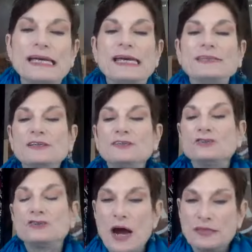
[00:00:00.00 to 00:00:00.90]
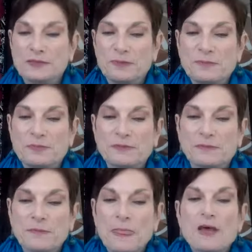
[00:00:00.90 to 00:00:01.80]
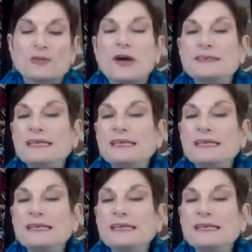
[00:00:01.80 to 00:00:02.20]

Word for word: until you talk to people. Right.